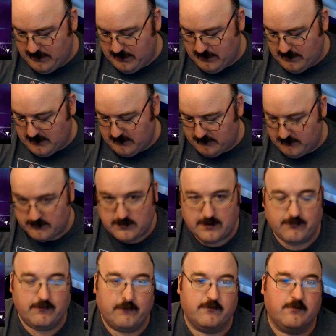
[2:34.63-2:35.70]
I'm
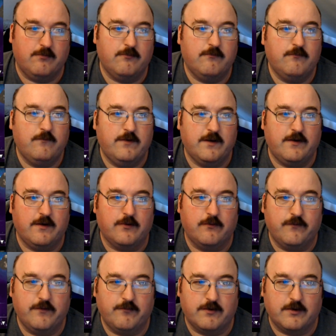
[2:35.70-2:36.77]
having some technical
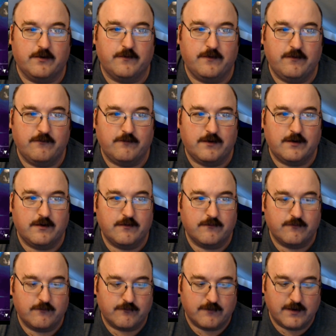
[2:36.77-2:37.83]
difficulties here.
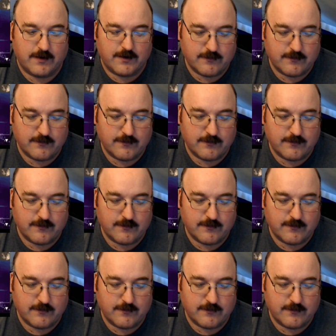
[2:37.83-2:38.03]
Just a sec.